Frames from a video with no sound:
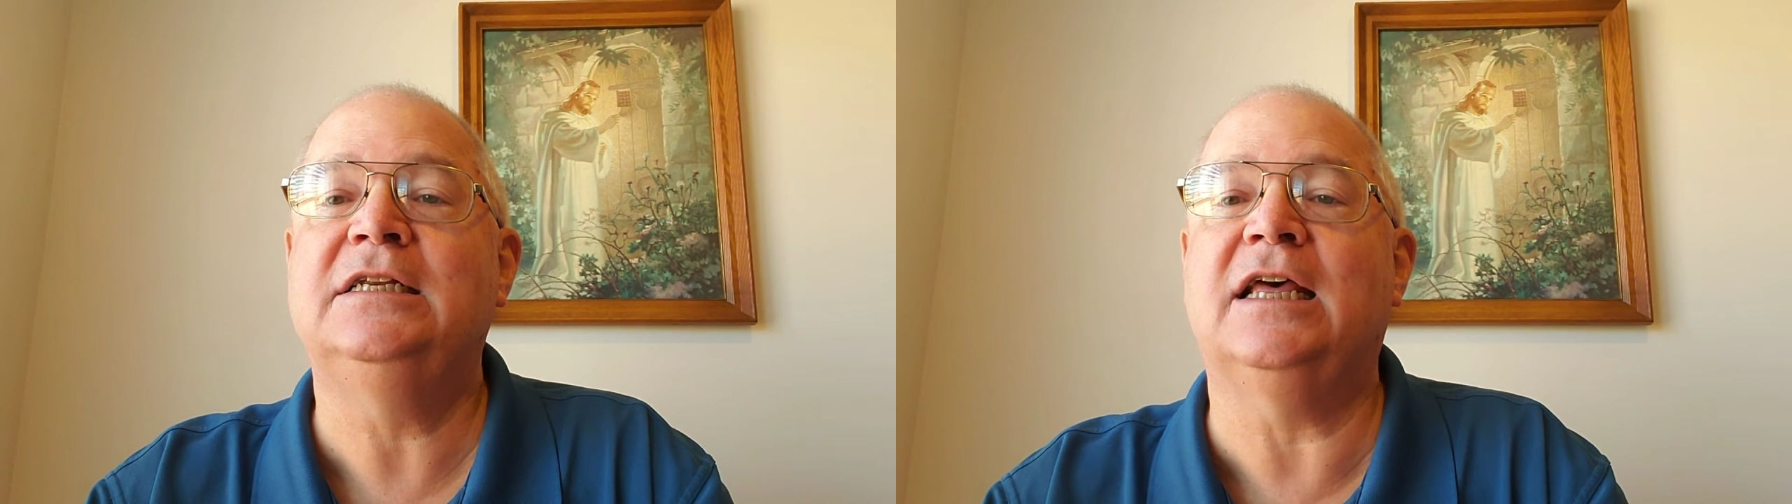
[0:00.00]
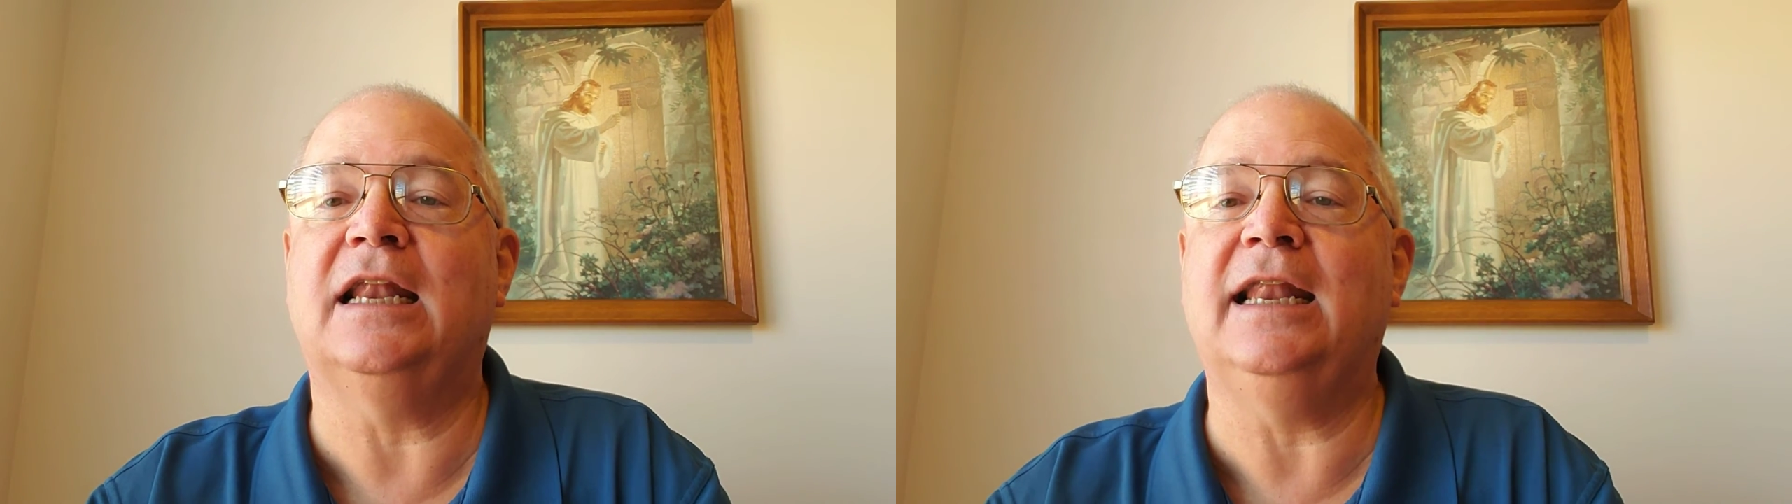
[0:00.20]

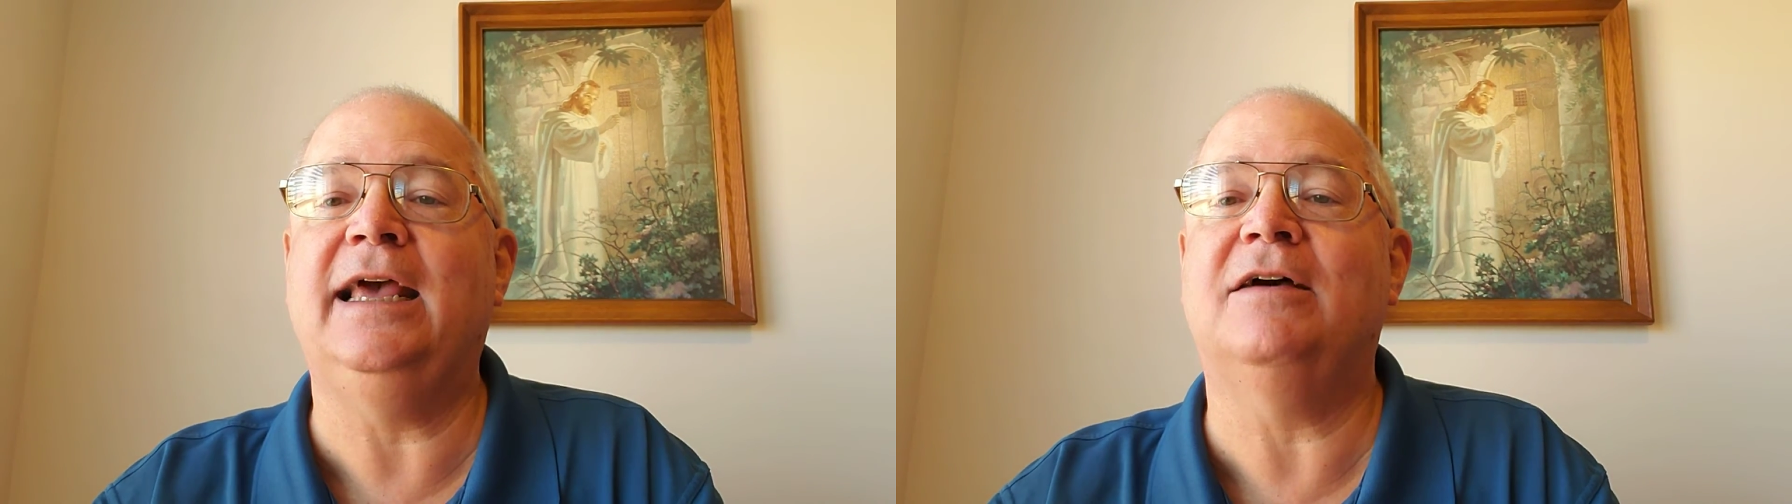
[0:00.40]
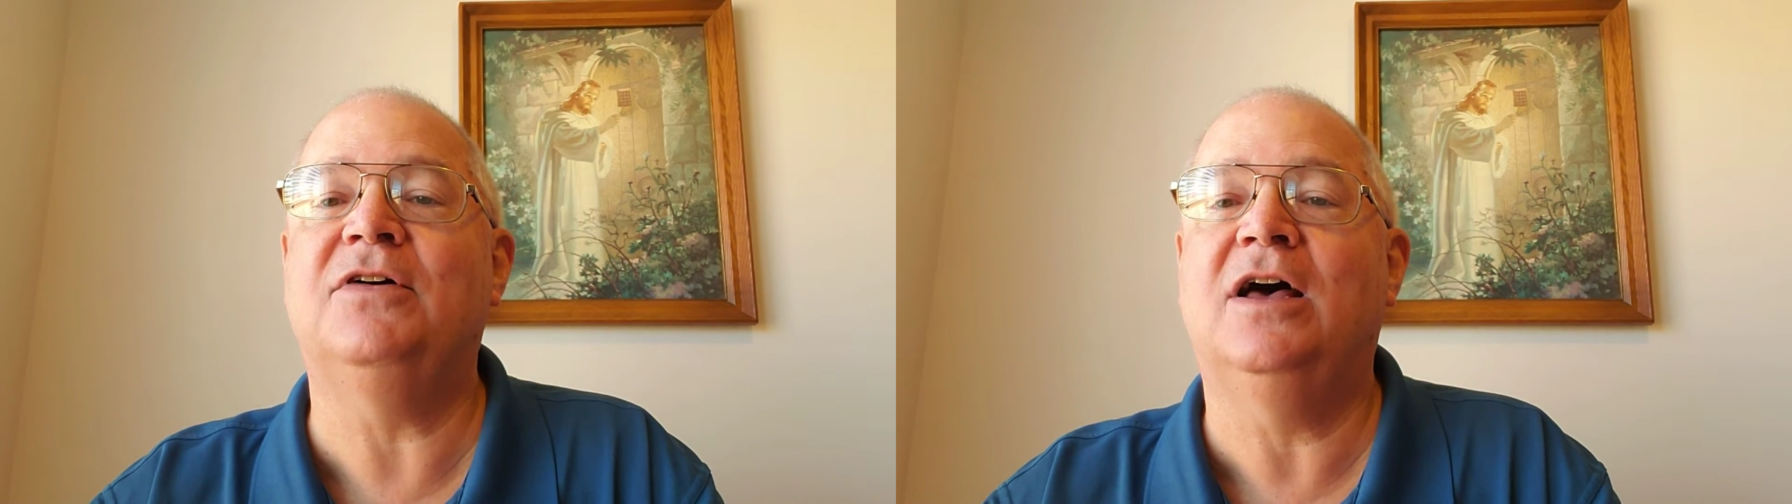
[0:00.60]
to
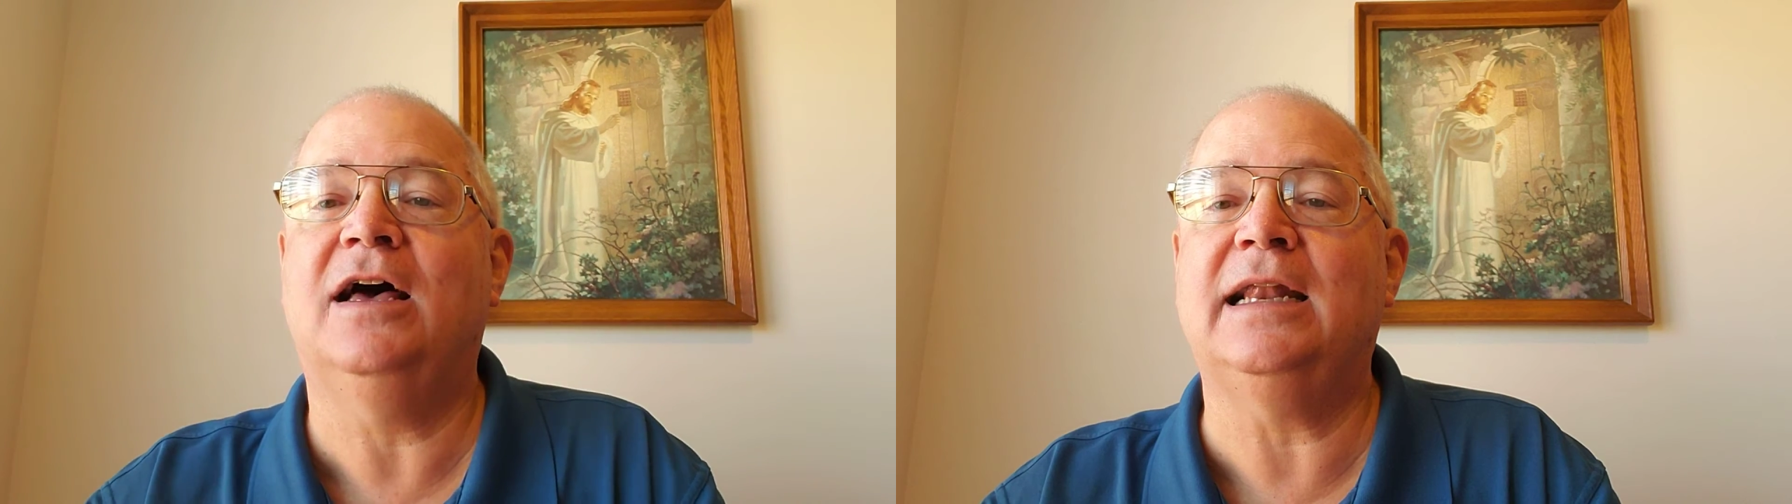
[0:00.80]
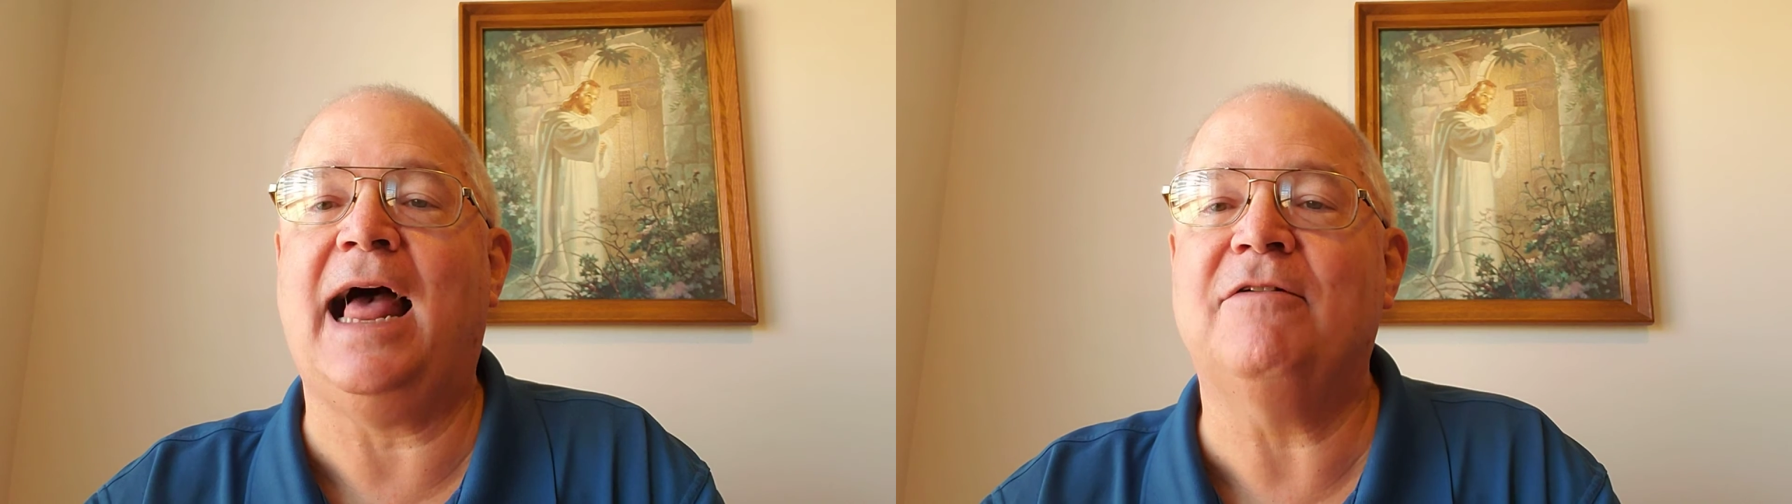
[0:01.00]
live
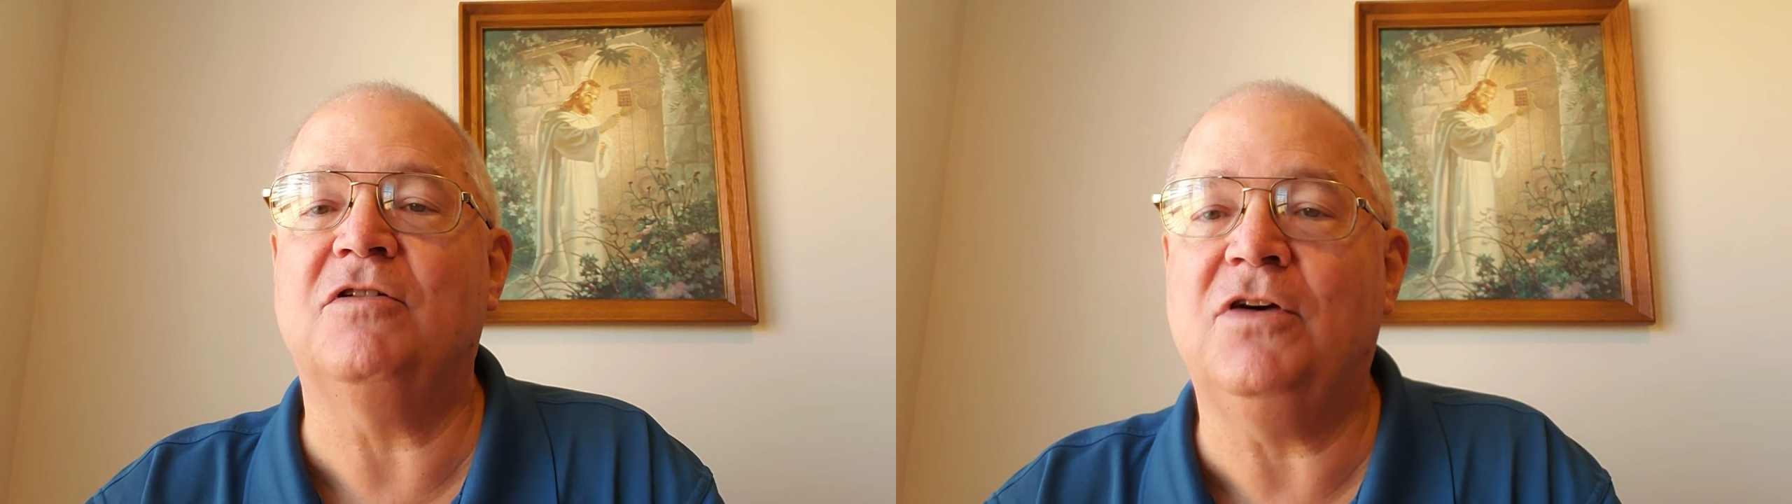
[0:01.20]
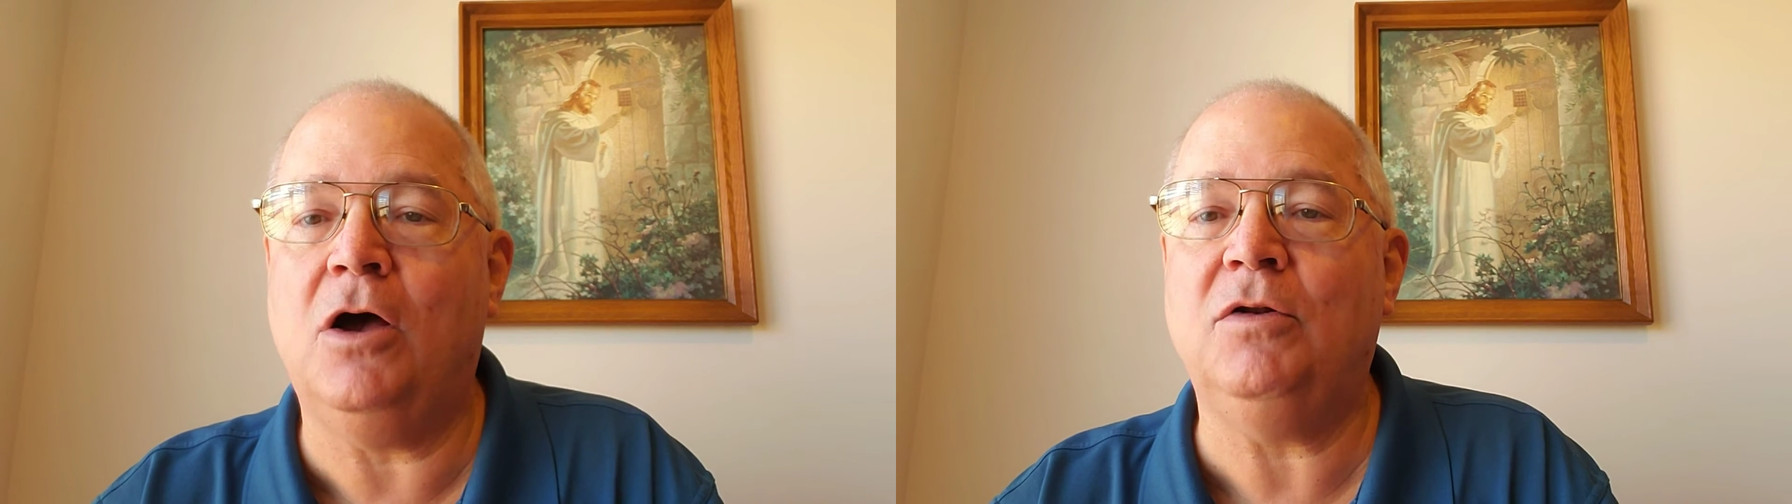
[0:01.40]
a life
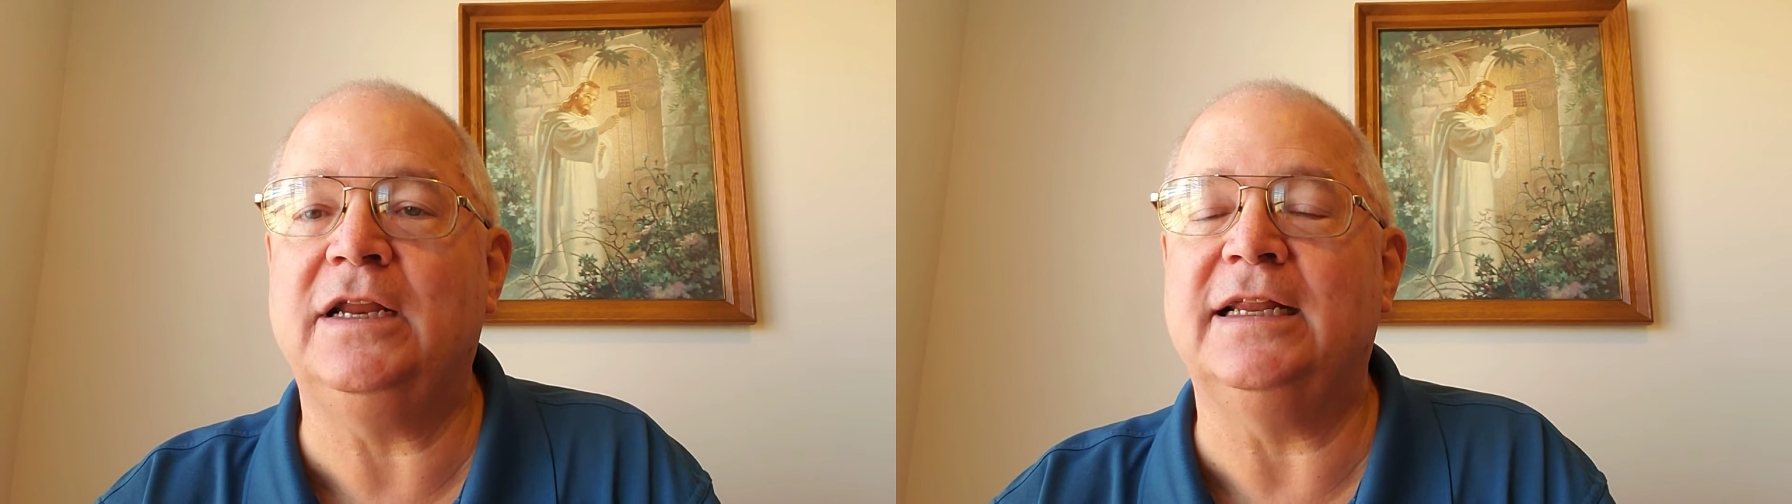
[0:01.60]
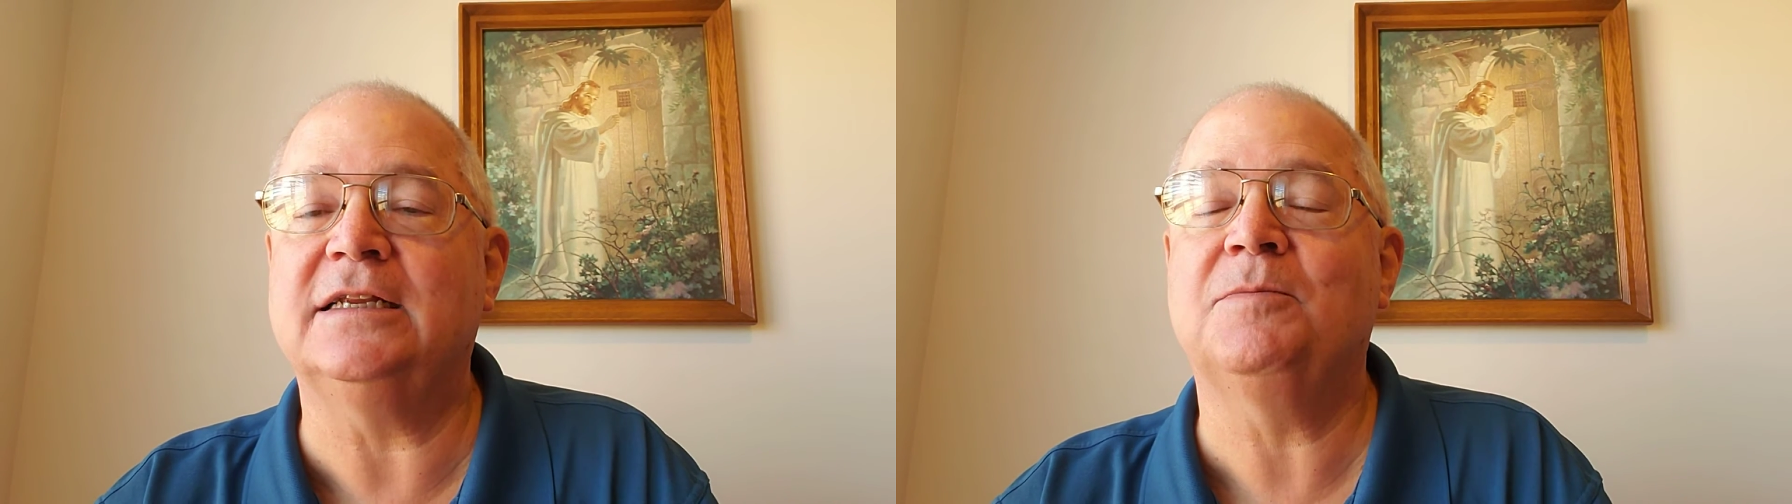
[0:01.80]
of
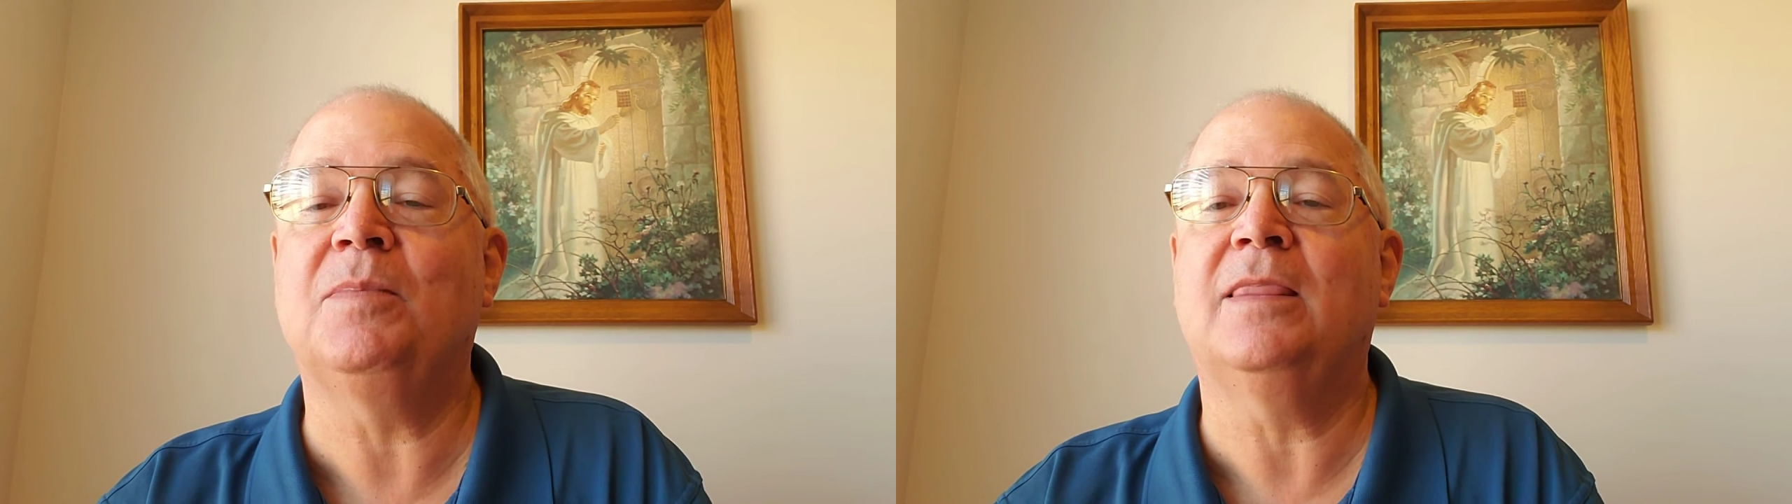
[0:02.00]
holiness